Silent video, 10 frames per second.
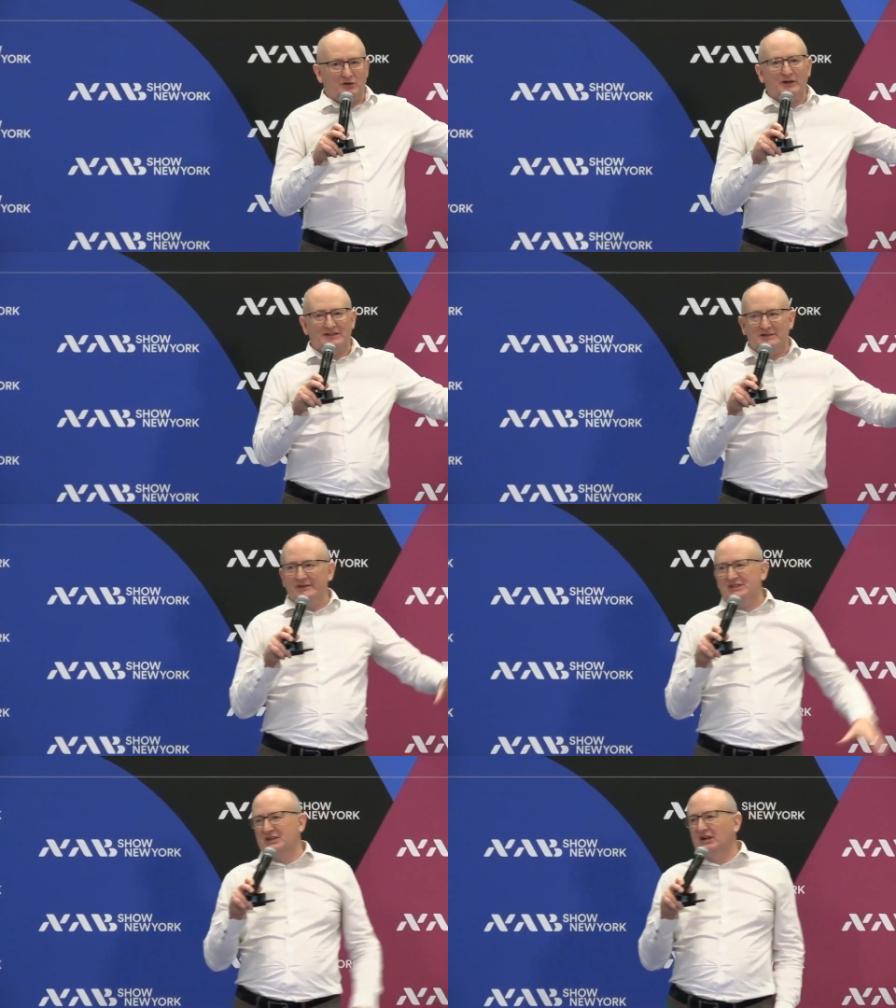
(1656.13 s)

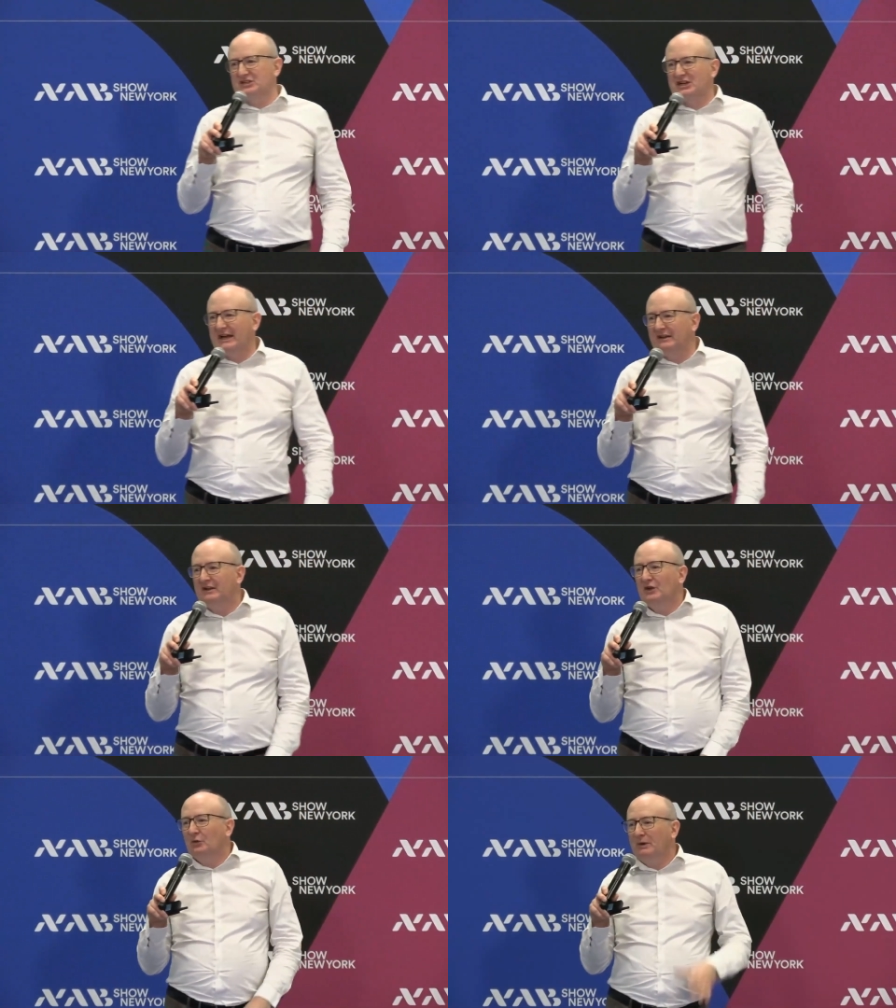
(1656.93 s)
connectivity in our chain.
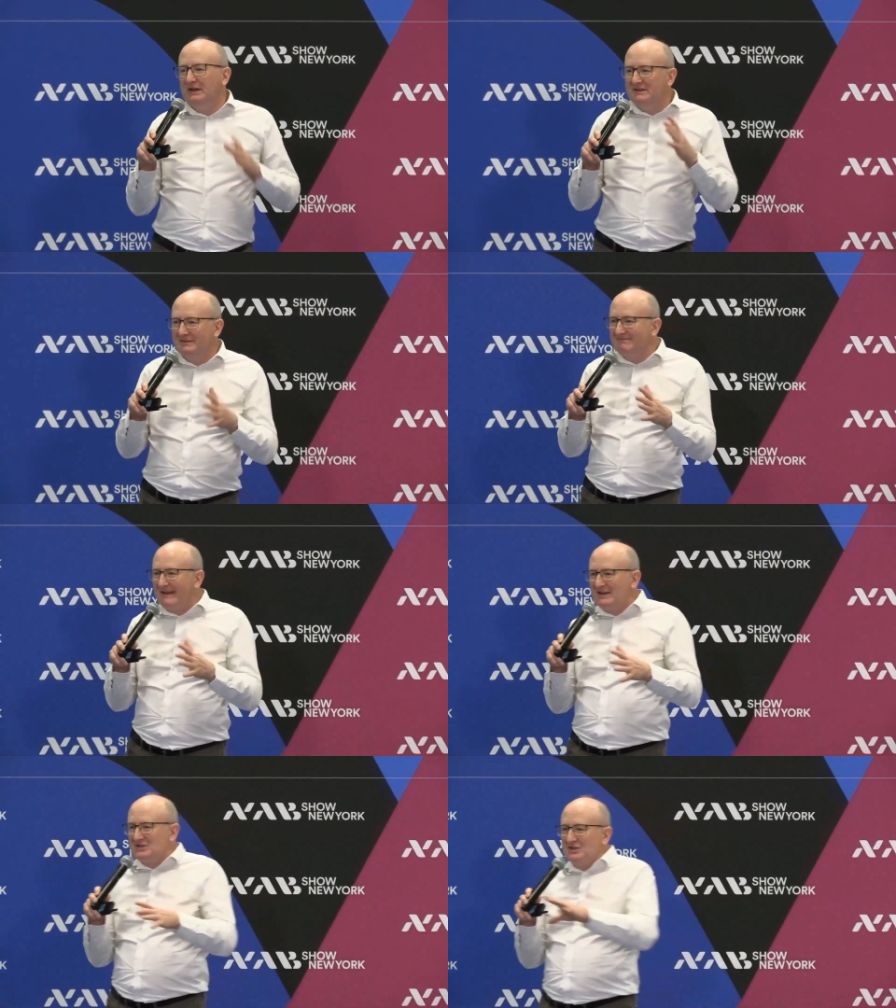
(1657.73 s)
We need to
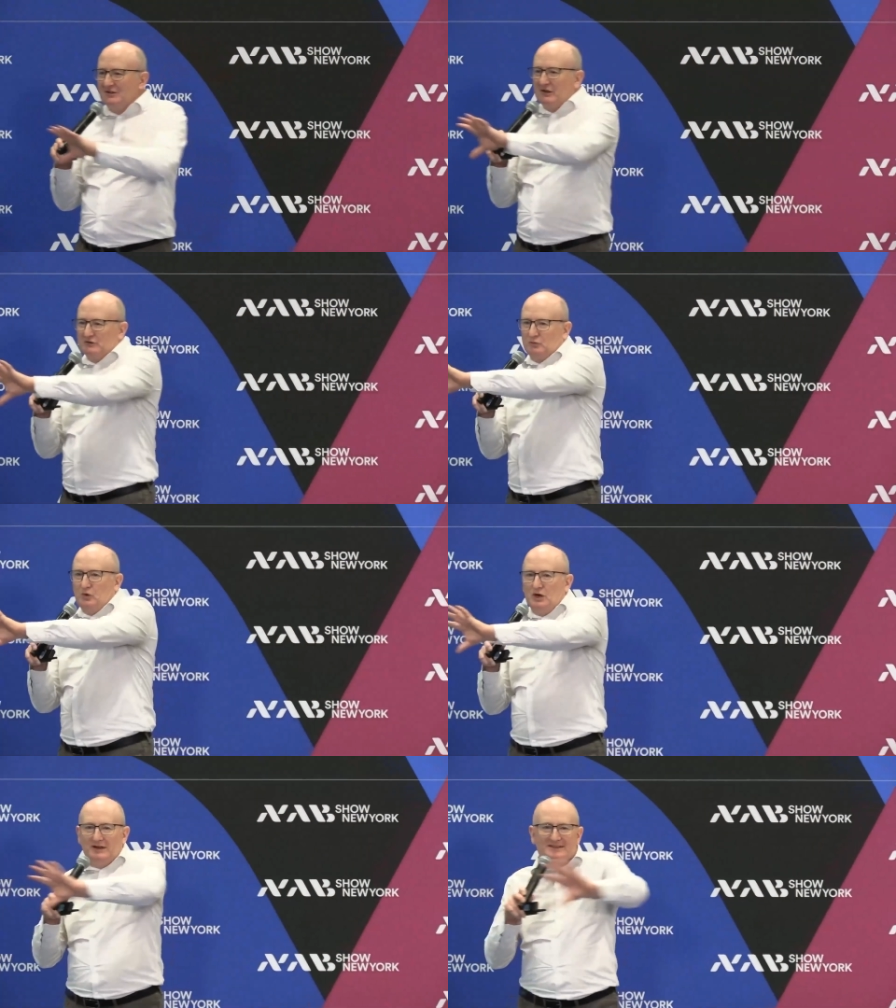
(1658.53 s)
make sure those
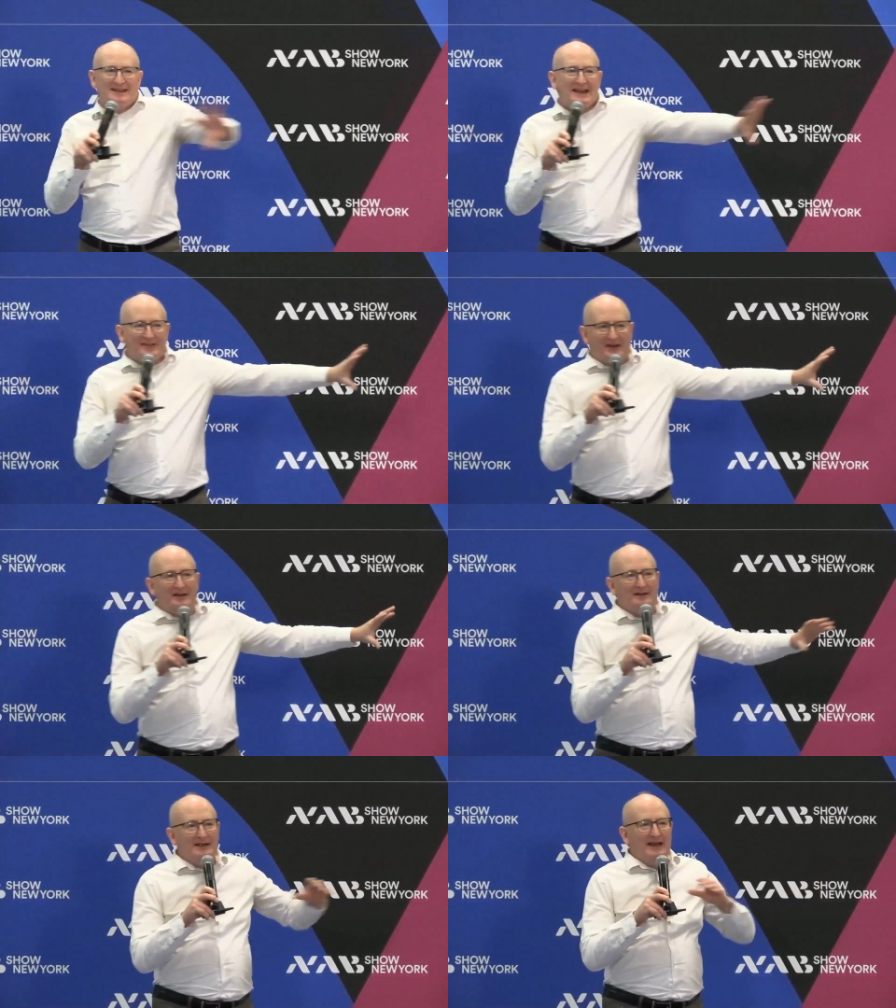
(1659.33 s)
work
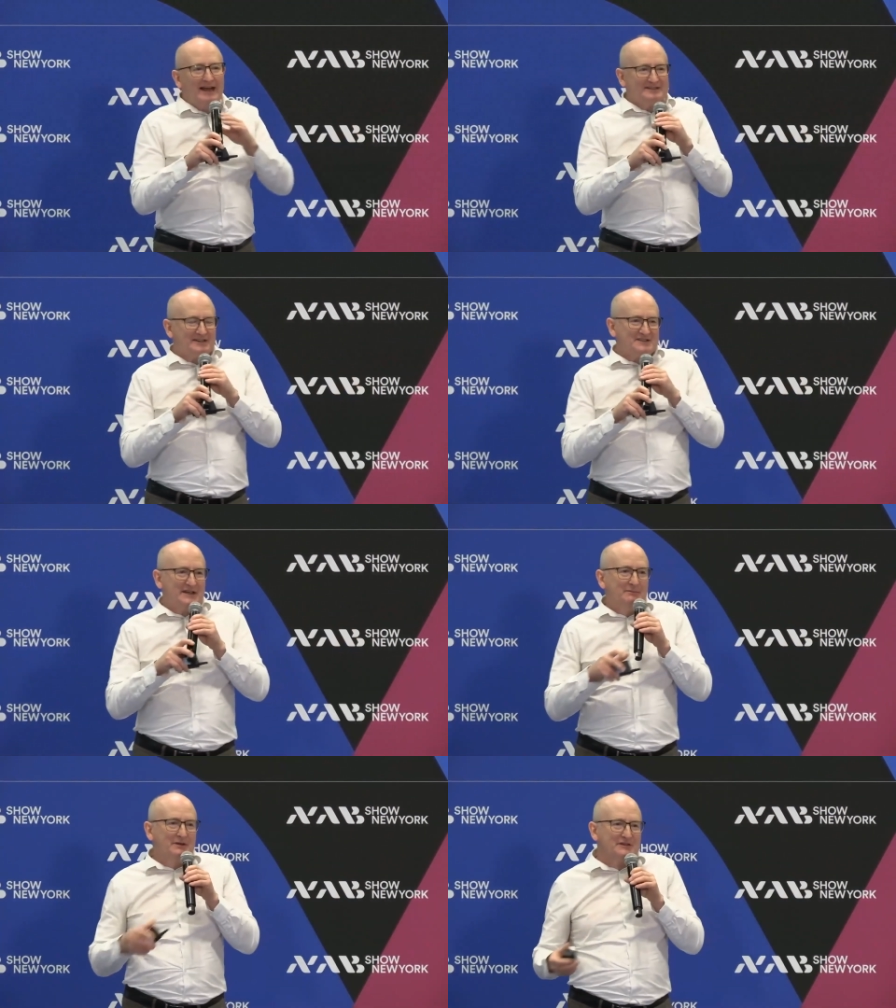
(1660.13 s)
together as a
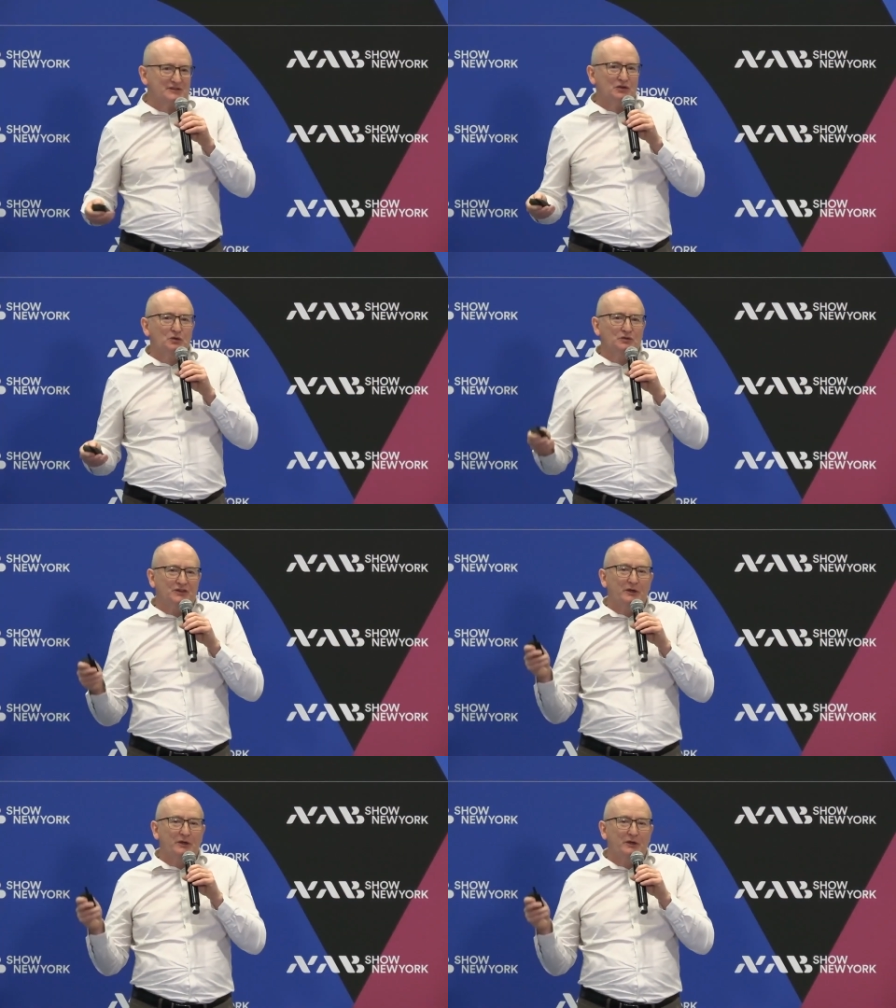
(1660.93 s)
seamless tool.